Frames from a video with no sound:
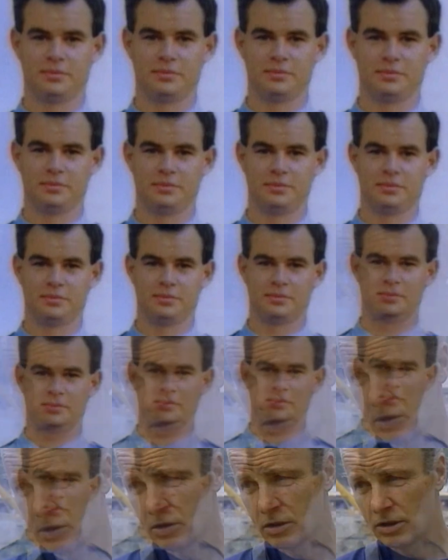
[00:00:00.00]
in the tower,
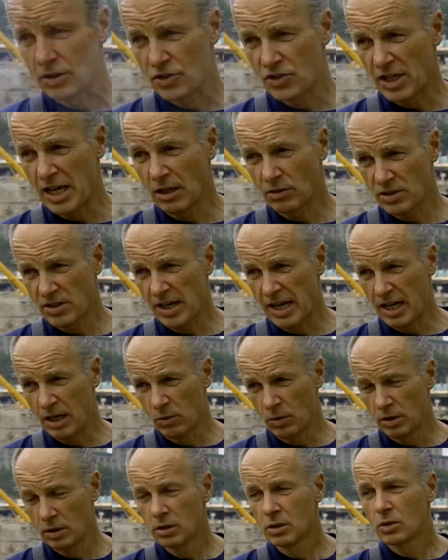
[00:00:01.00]
the South
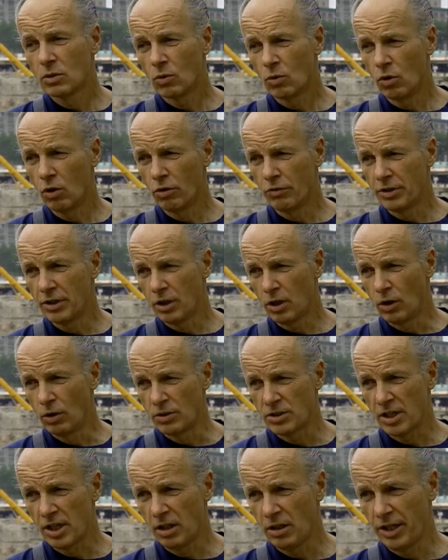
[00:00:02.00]
Tower, or in the
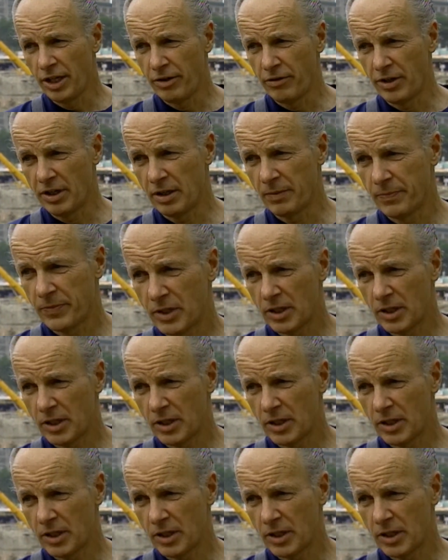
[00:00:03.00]
hotel area.